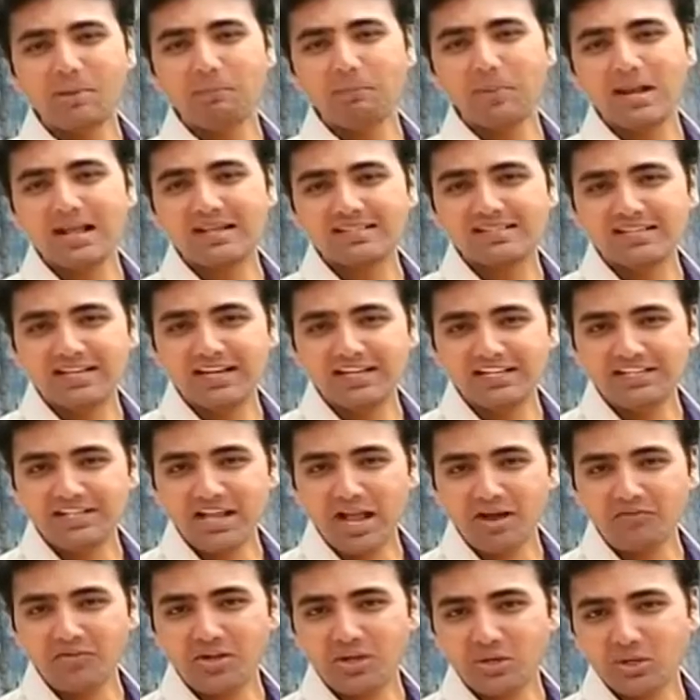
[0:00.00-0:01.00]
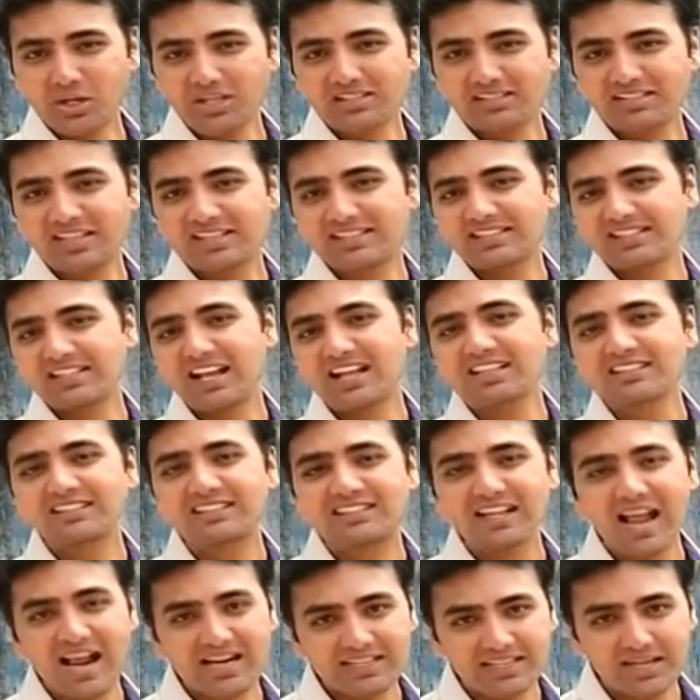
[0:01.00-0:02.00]
only place in India where you can say
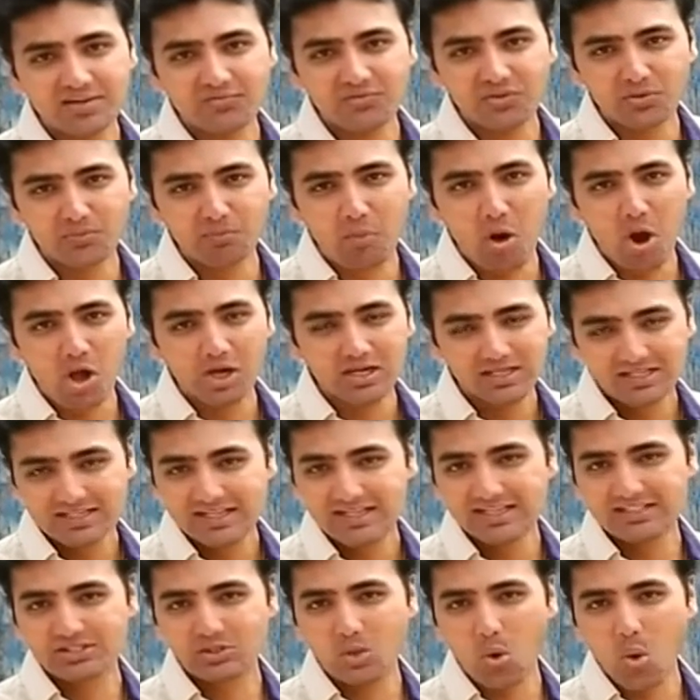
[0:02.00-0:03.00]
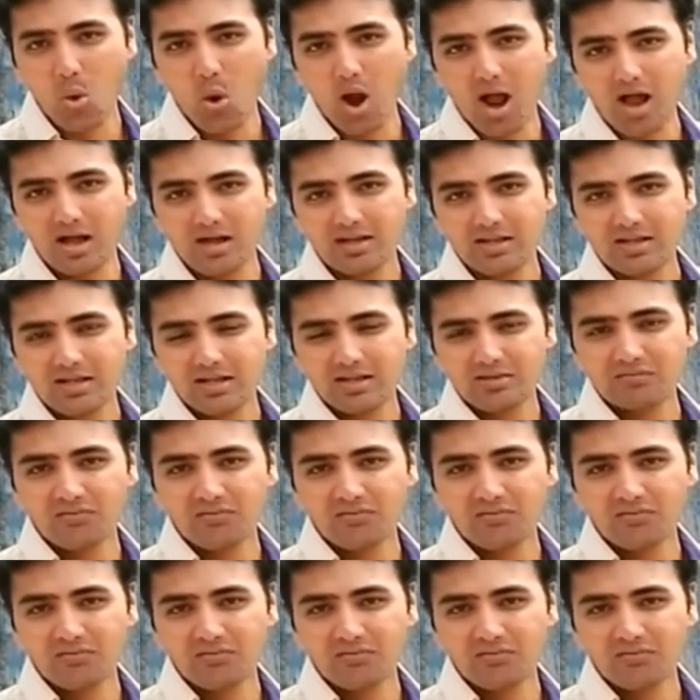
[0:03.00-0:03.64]
sun, sand and football is Goa.